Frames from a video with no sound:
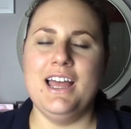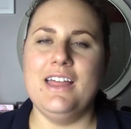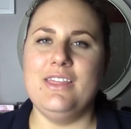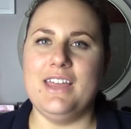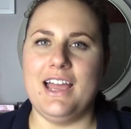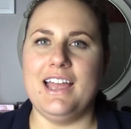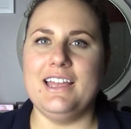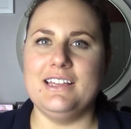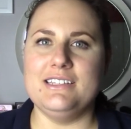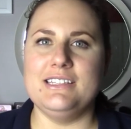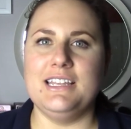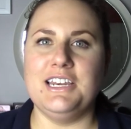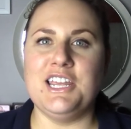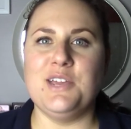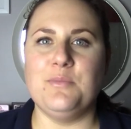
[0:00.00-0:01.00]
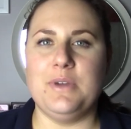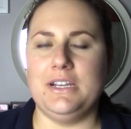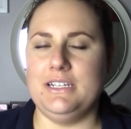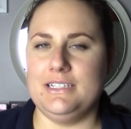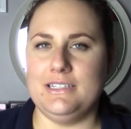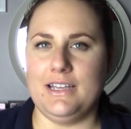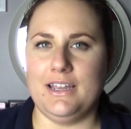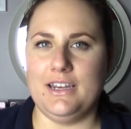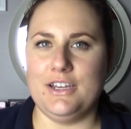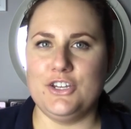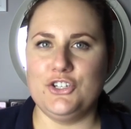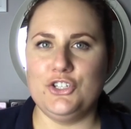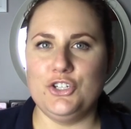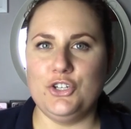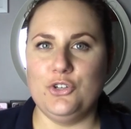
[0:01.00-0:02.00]
That is the name I
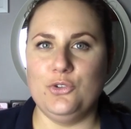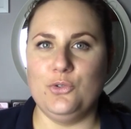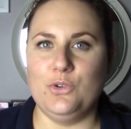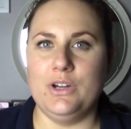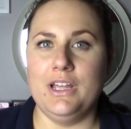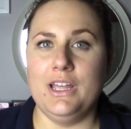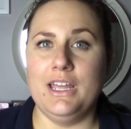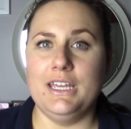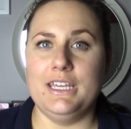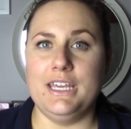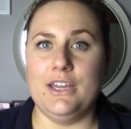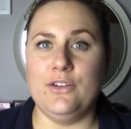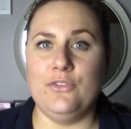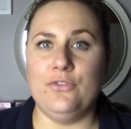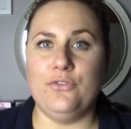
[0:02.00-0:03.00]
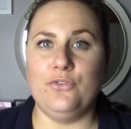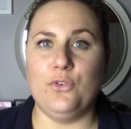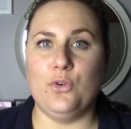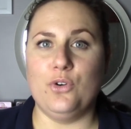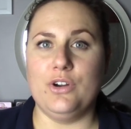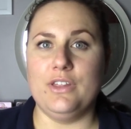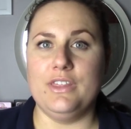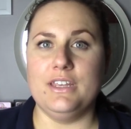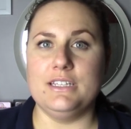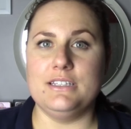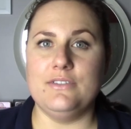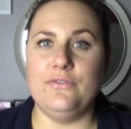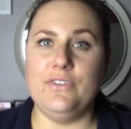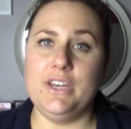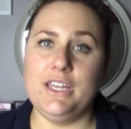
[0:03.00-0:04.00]
decided to give for this
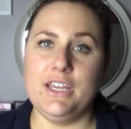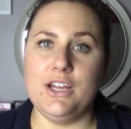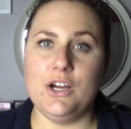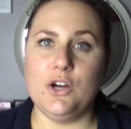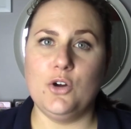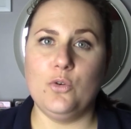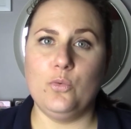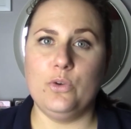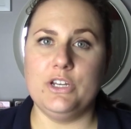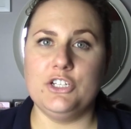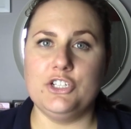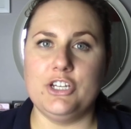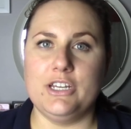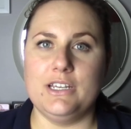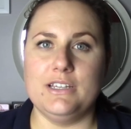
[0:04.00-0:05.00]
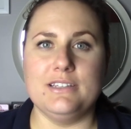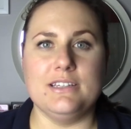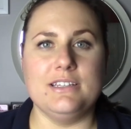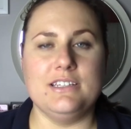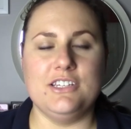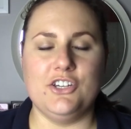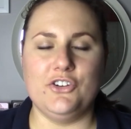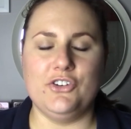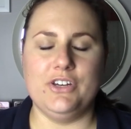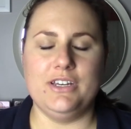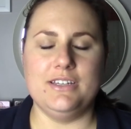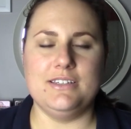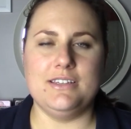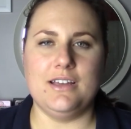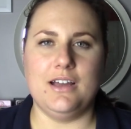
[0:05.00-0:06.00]
video, which is a
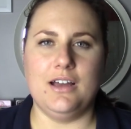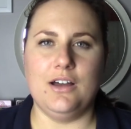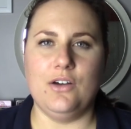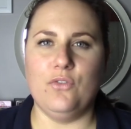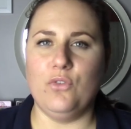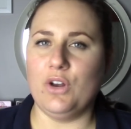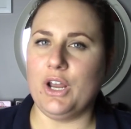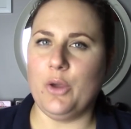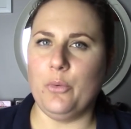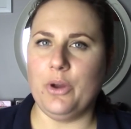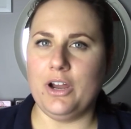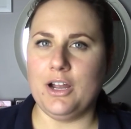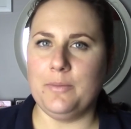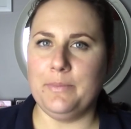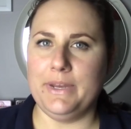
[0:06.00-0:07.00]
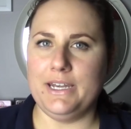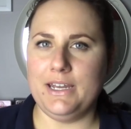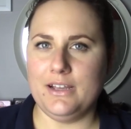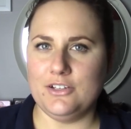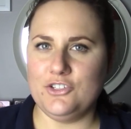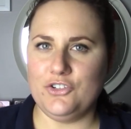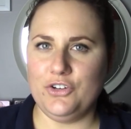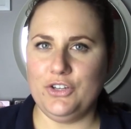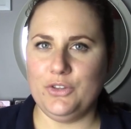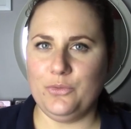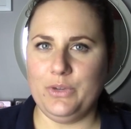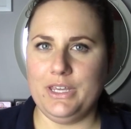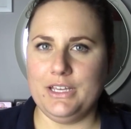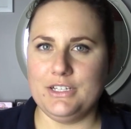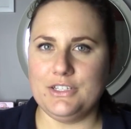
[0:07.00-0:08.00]
series of what I wear on my nails during the
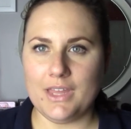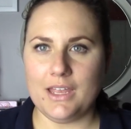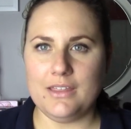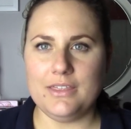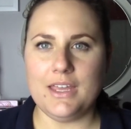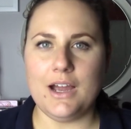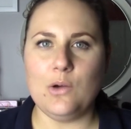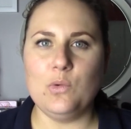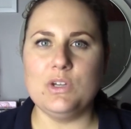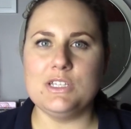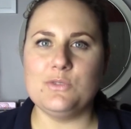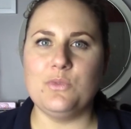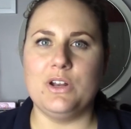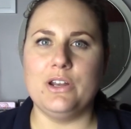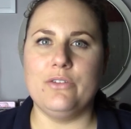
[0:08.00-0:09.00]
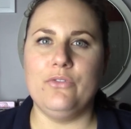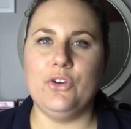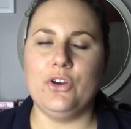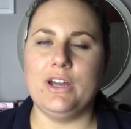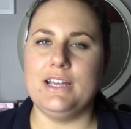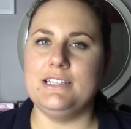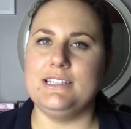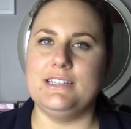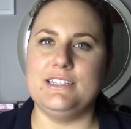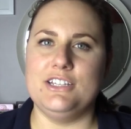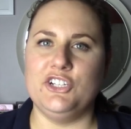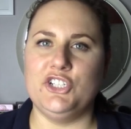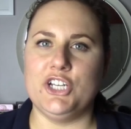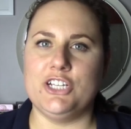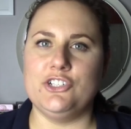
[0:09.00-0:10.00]
week. So that was one of your guys'
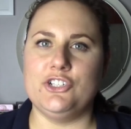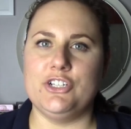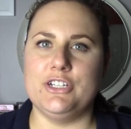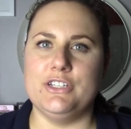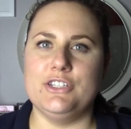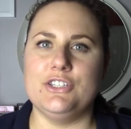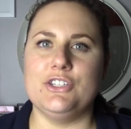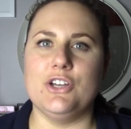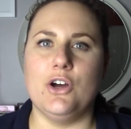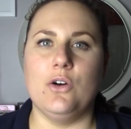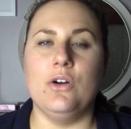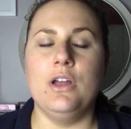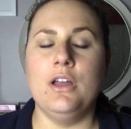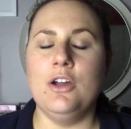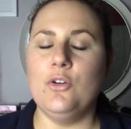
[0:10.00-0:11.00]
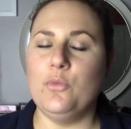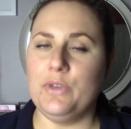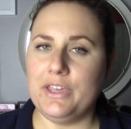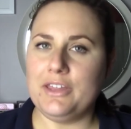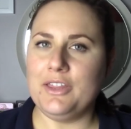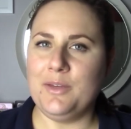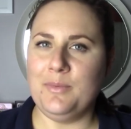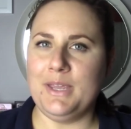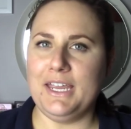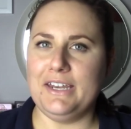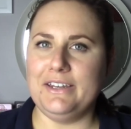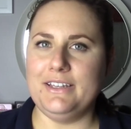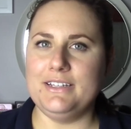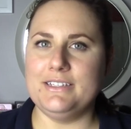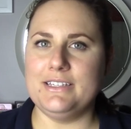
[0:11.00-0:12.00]
suggestions. So Weekly
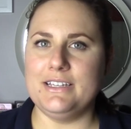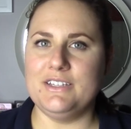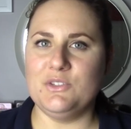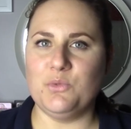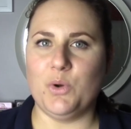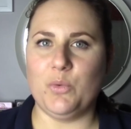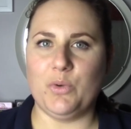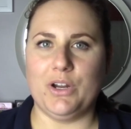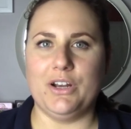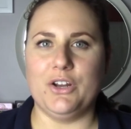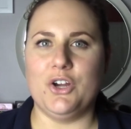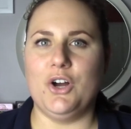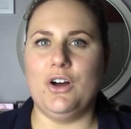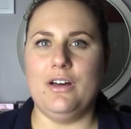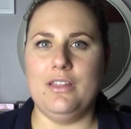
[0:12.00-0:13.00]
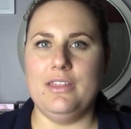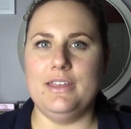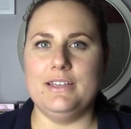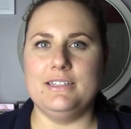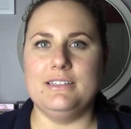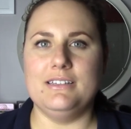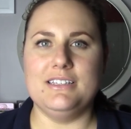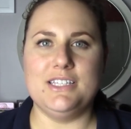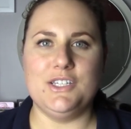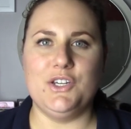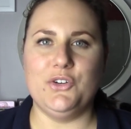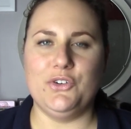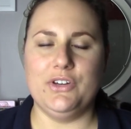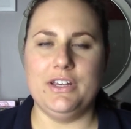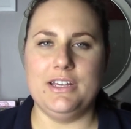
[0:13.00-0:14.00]
Manny's is what we're going to call this
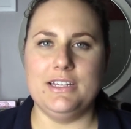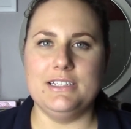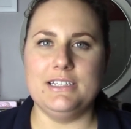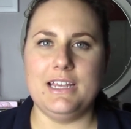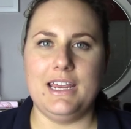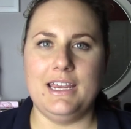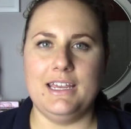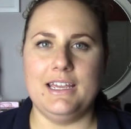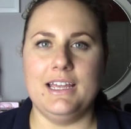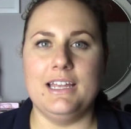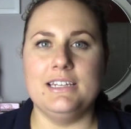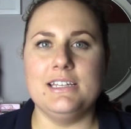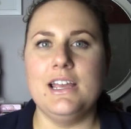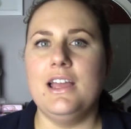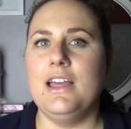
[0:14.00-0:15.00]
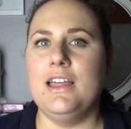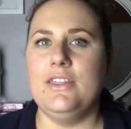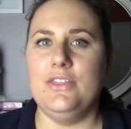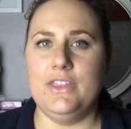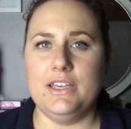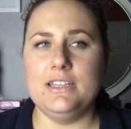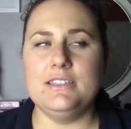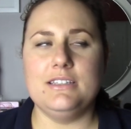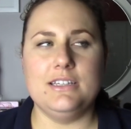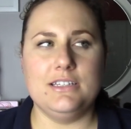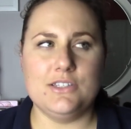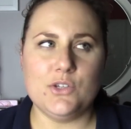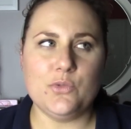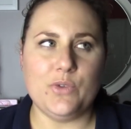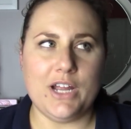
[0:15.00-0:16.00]
series, and this
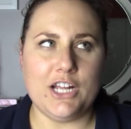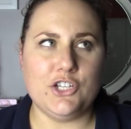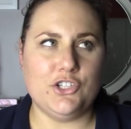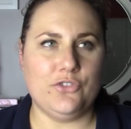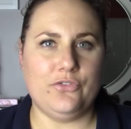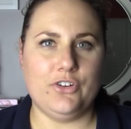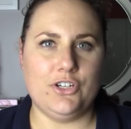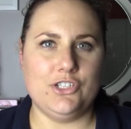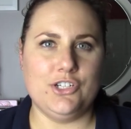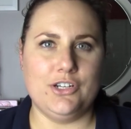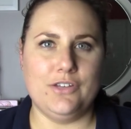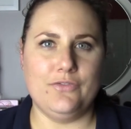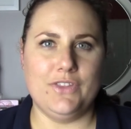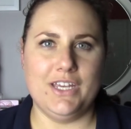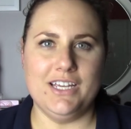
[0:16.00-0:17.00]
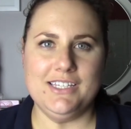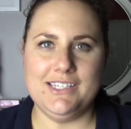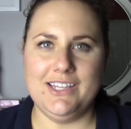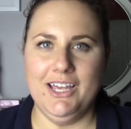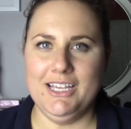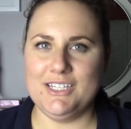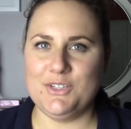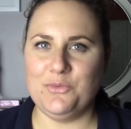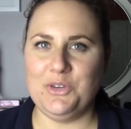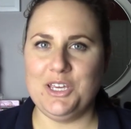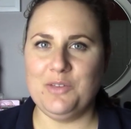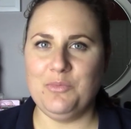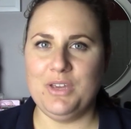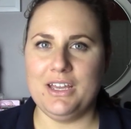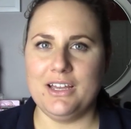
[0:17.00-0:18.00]
is the ratchet version of this this
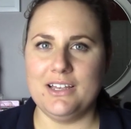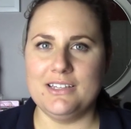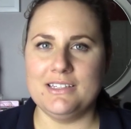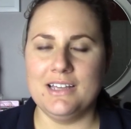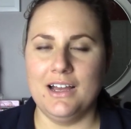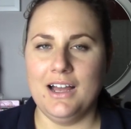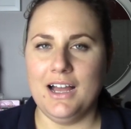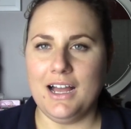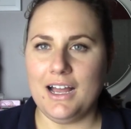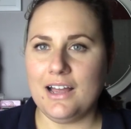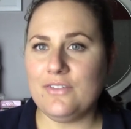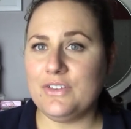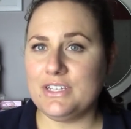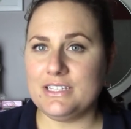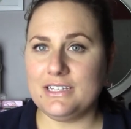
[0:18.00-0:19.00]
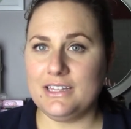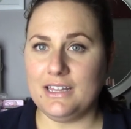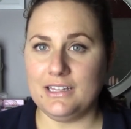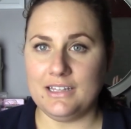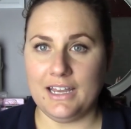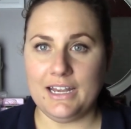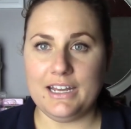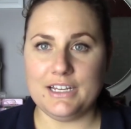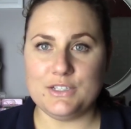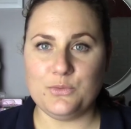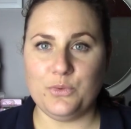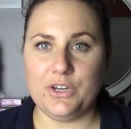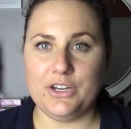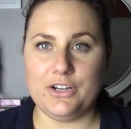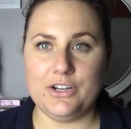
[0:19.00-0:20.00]
week because obviously the lighting is
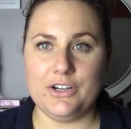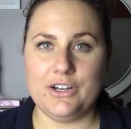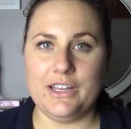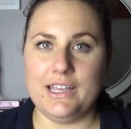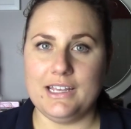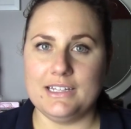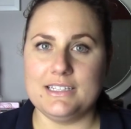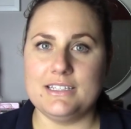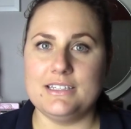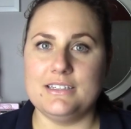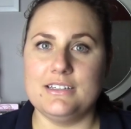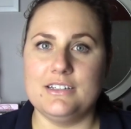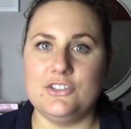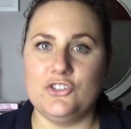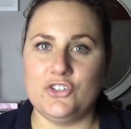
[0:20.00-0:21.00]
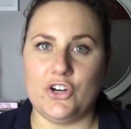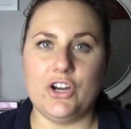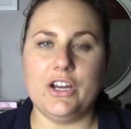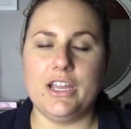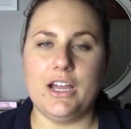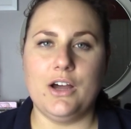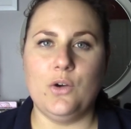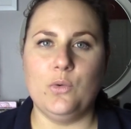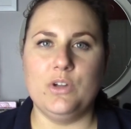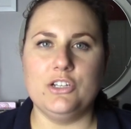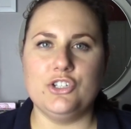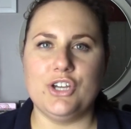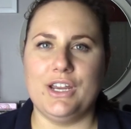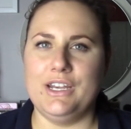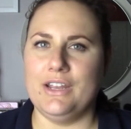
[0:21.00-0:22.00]
weird. It's dark out,
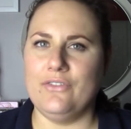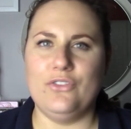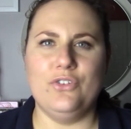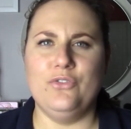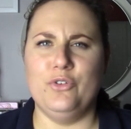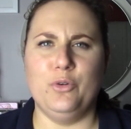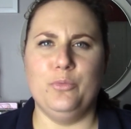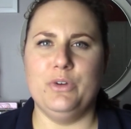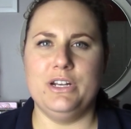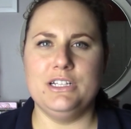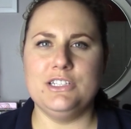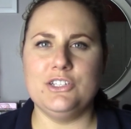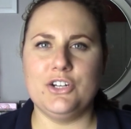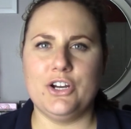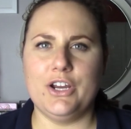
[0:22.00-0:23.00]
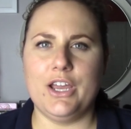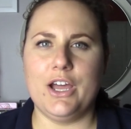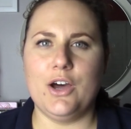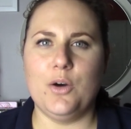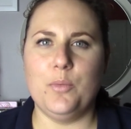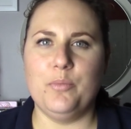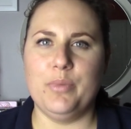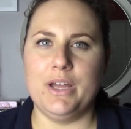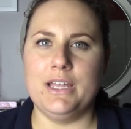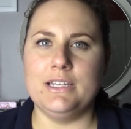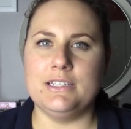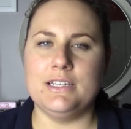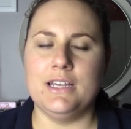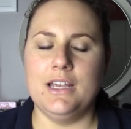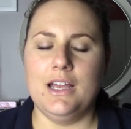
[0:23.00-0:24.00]
which I never film when it's dark out, but